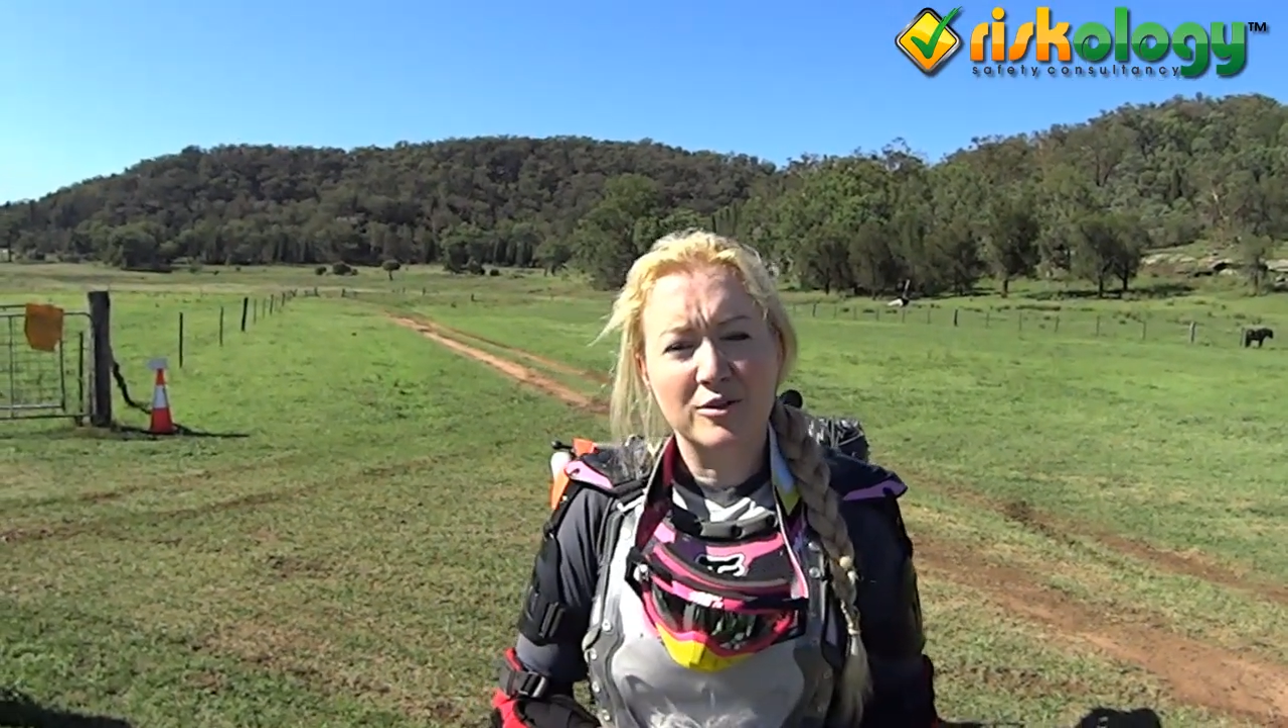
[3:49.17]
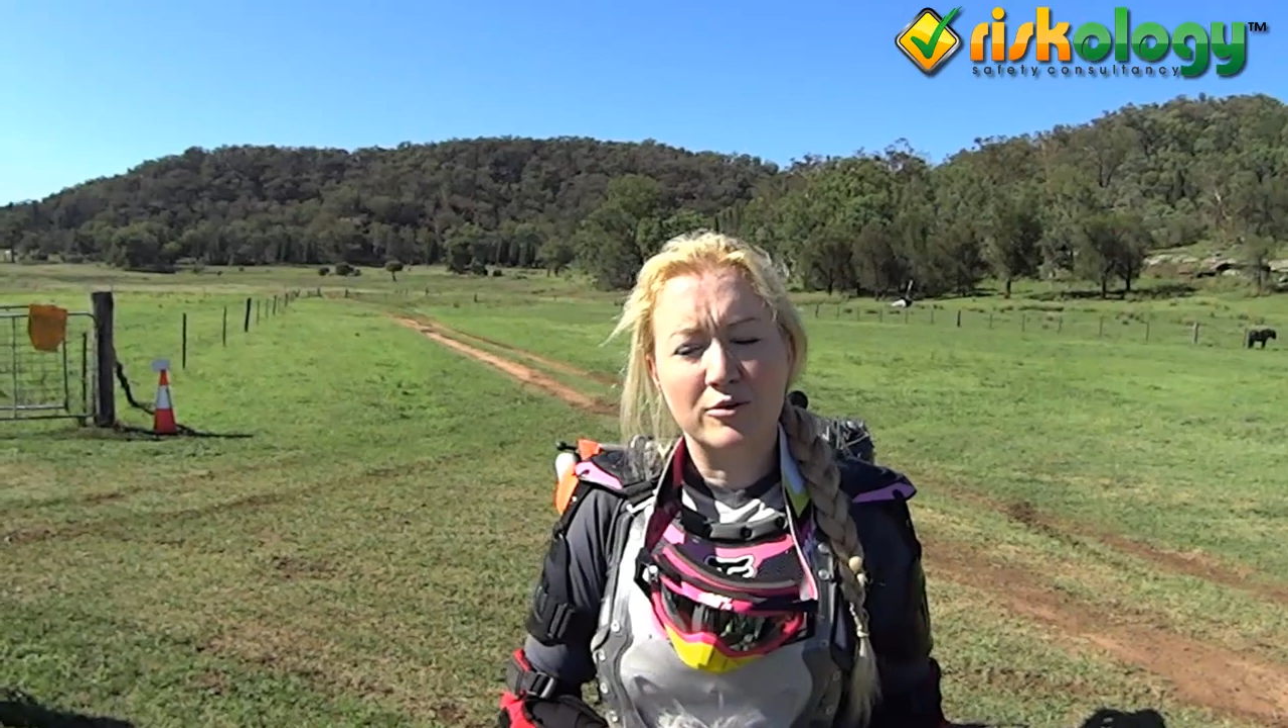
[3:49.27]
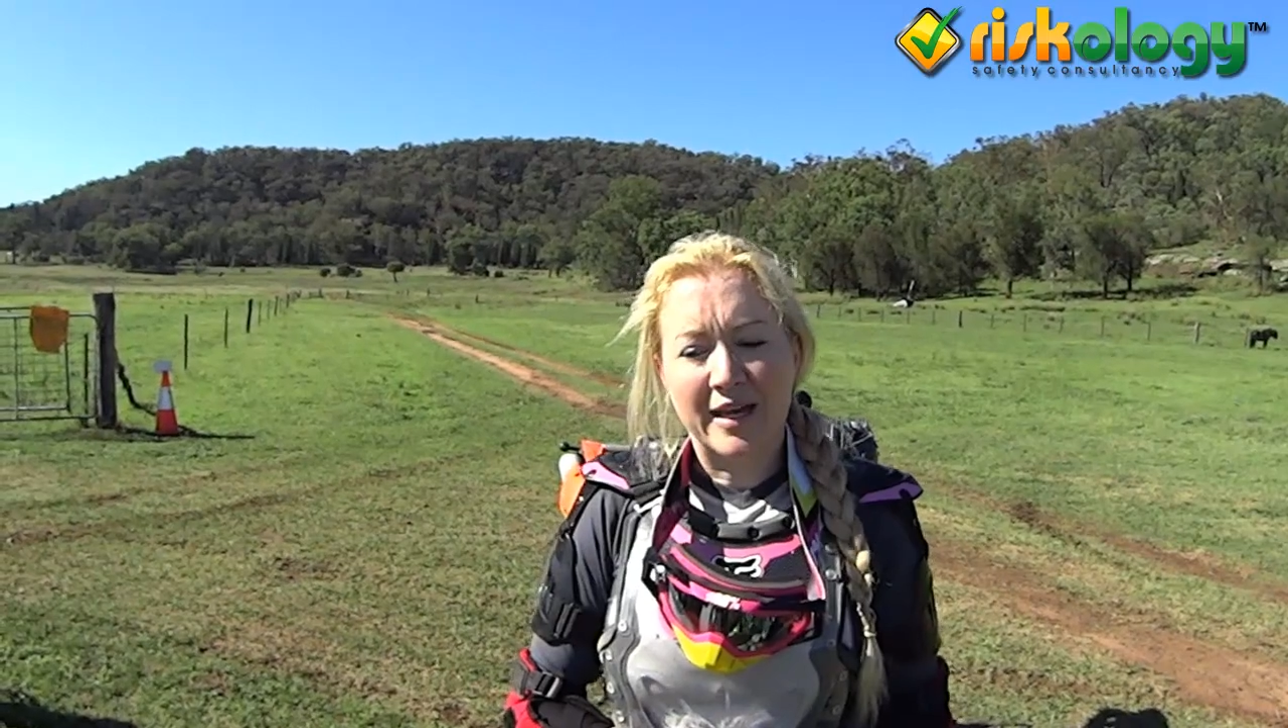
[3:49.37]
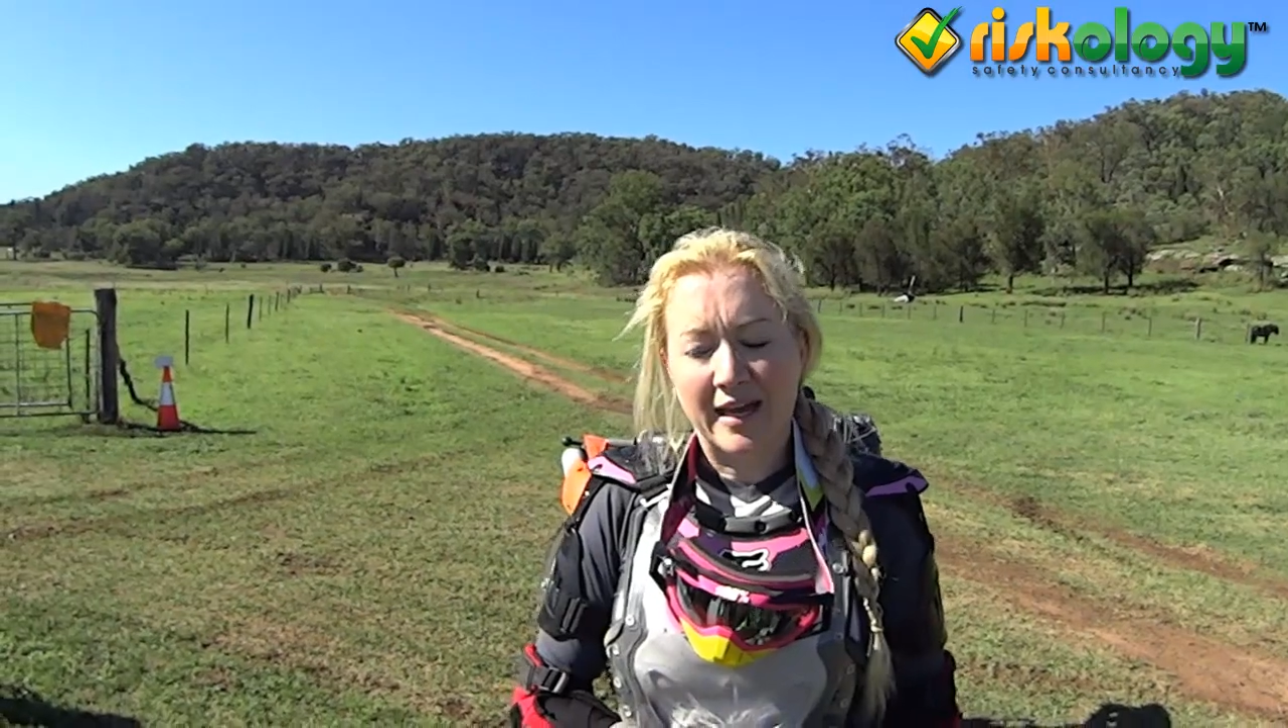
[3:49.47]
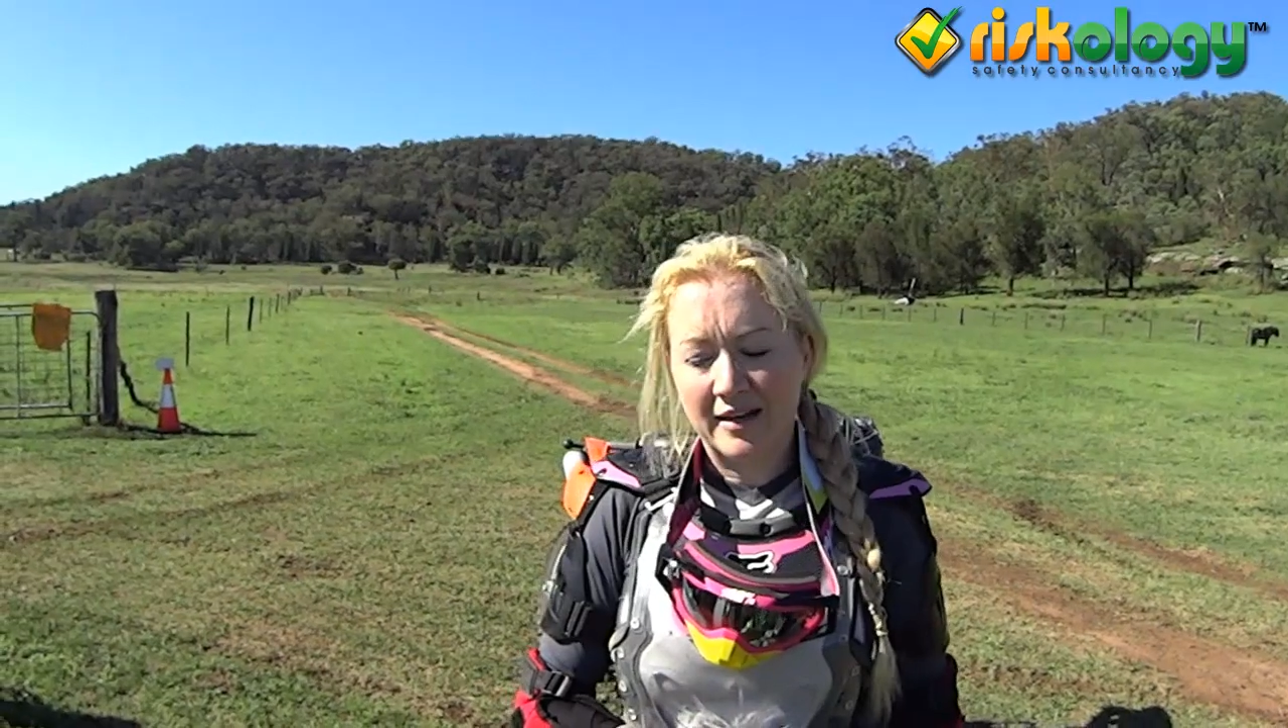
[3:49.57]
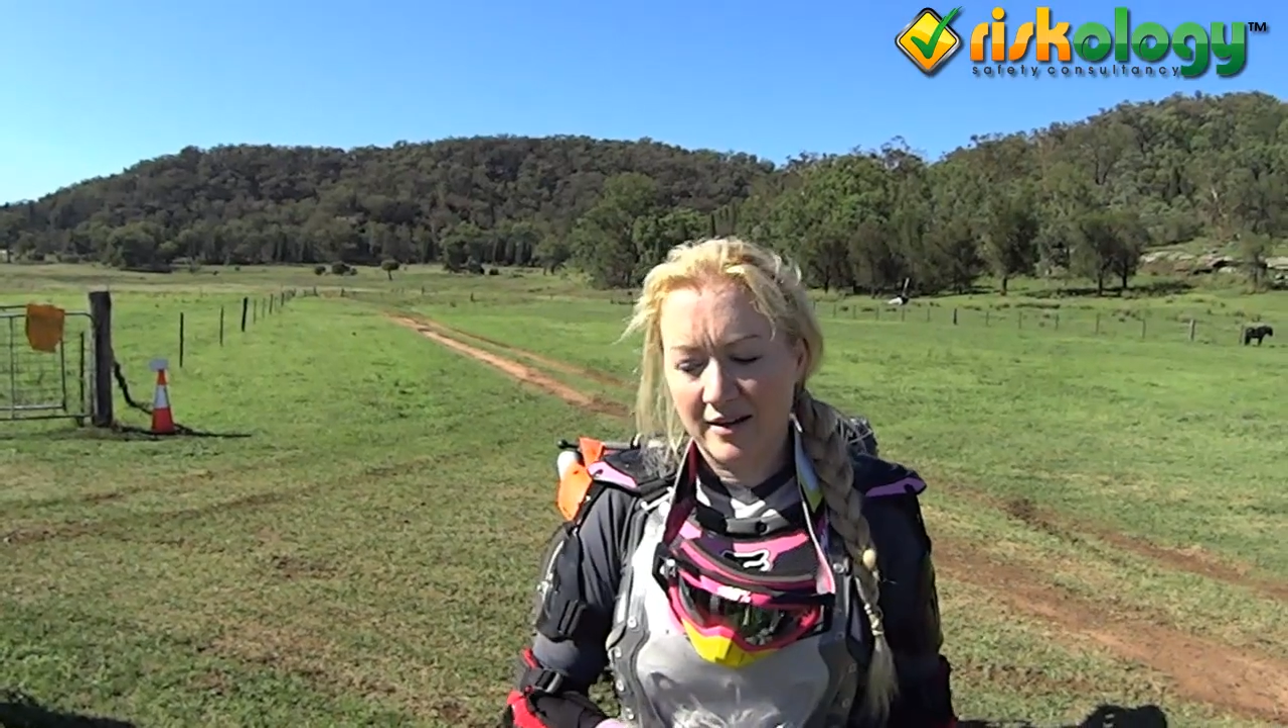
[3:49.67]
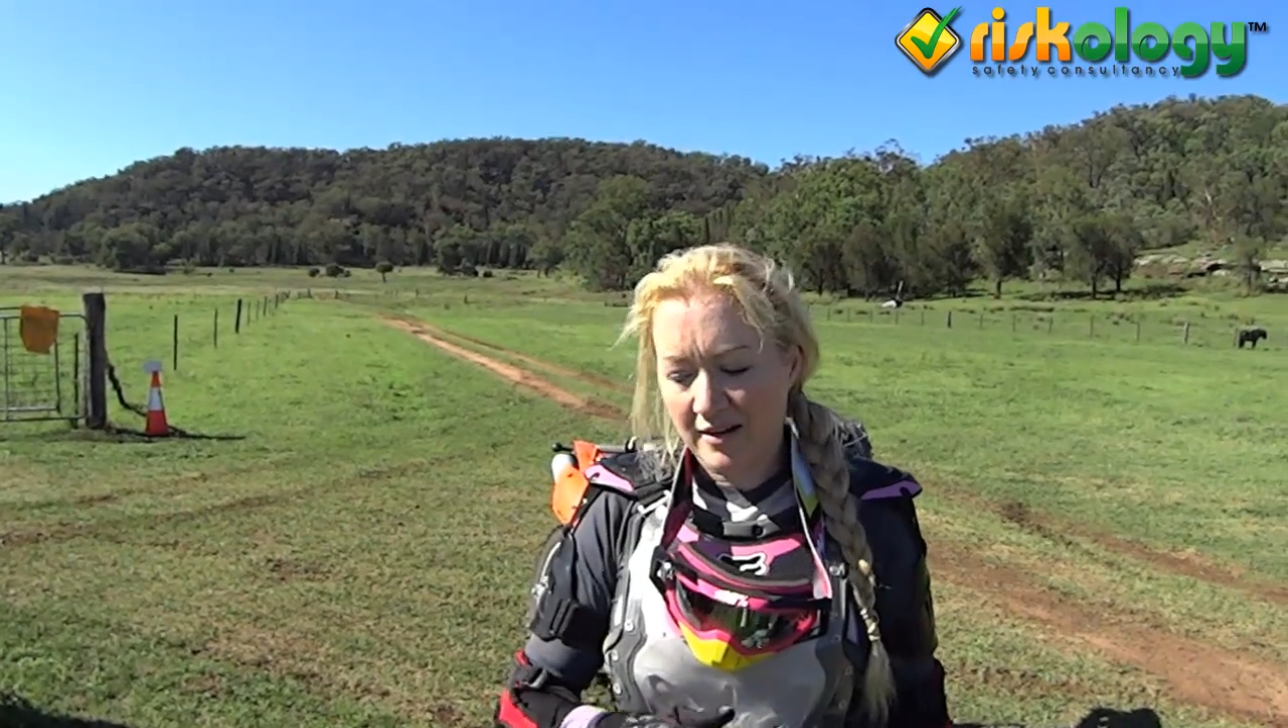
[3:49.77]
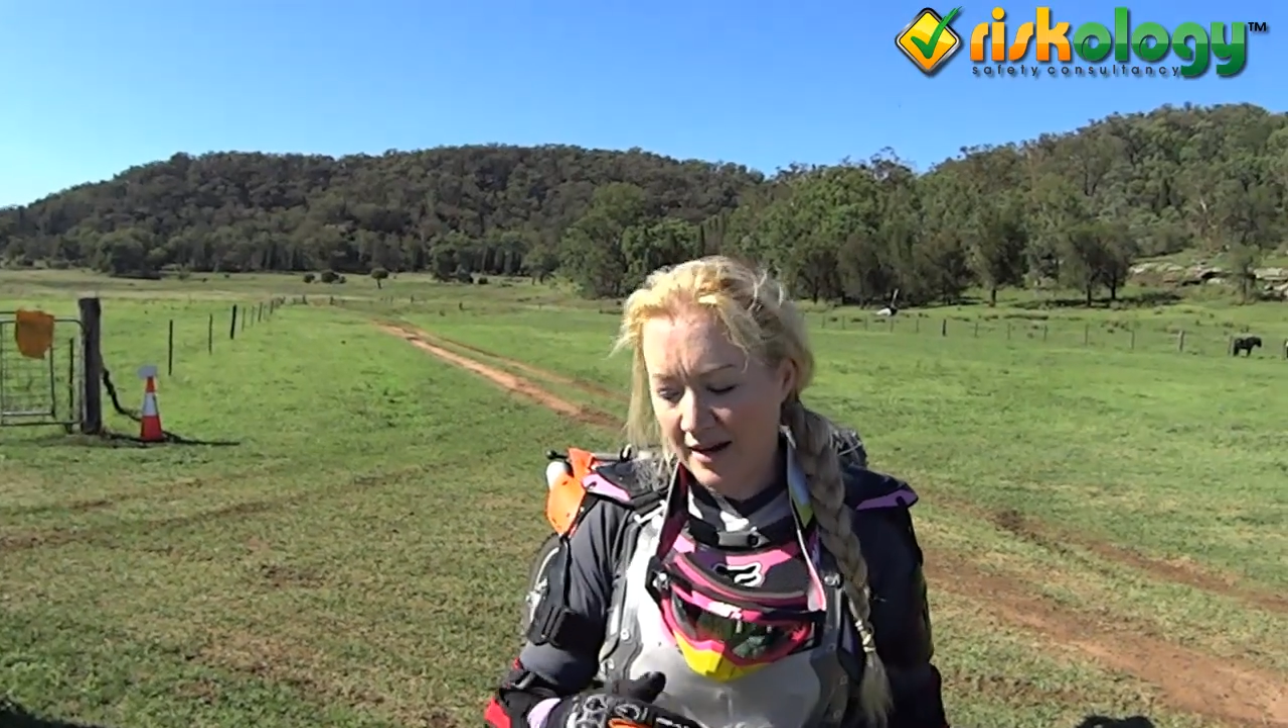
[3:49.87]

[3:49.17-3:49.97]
look at,